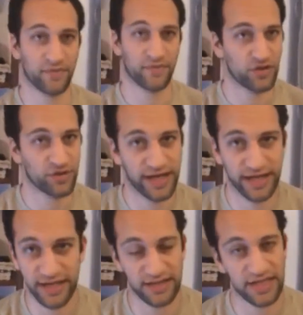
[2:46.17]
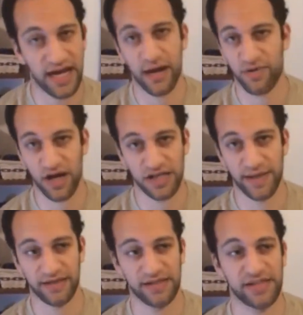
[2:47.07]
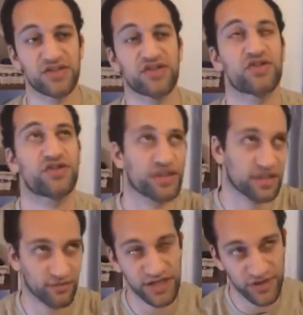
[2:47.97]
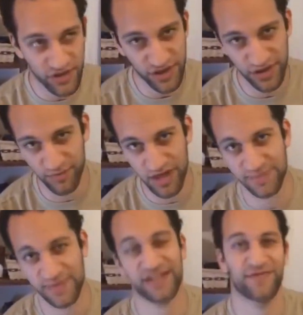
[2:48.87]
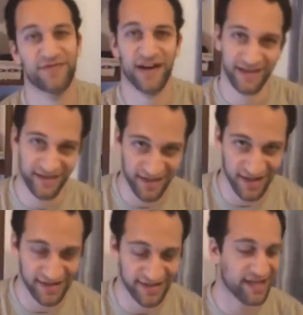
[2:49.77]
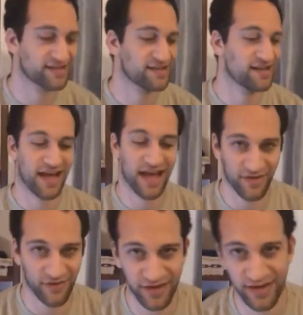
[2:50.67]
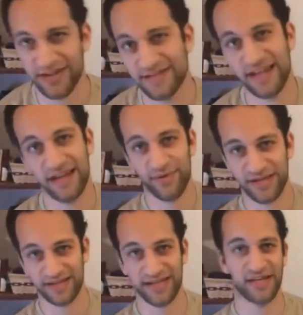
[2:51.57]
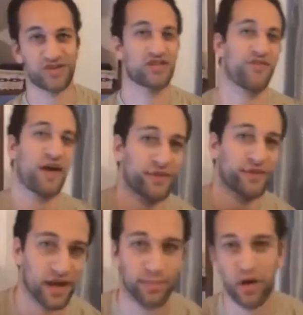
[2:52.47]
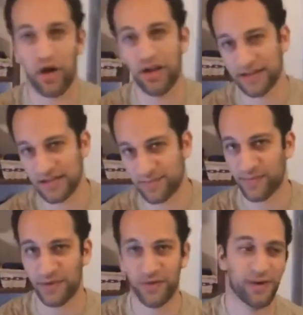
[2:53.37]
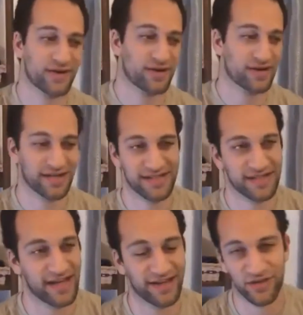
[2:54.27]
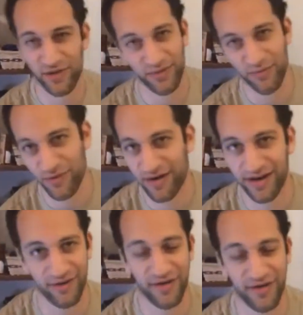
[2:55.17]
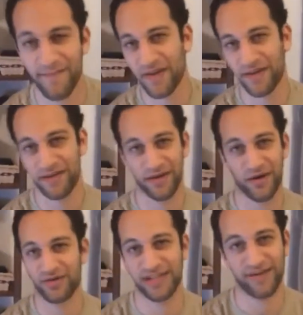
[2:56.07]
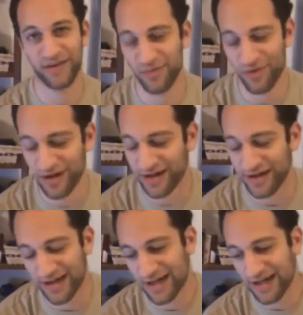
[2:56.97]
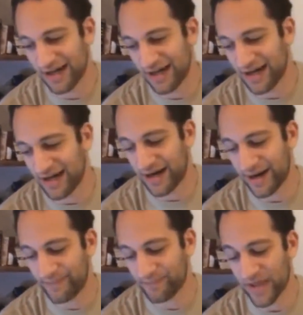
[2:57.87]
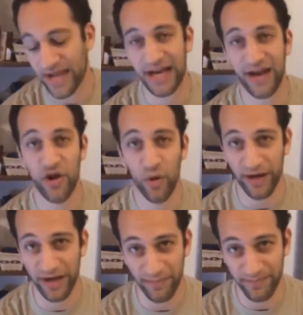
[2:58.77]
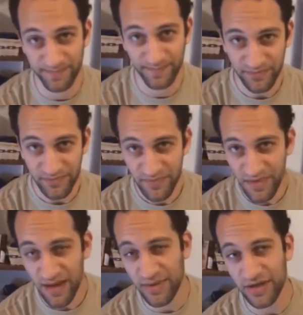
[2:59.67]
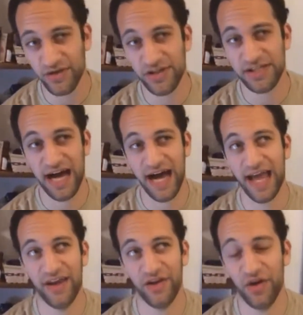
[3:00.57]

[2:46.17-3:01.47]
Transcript: creating an entire prospect list, researching the prospects, finding the contacts, everything, sending presentations, following up, calling these people, whether it's like 3 in the morning or 7 in the morning, and I got nobody. Because I had no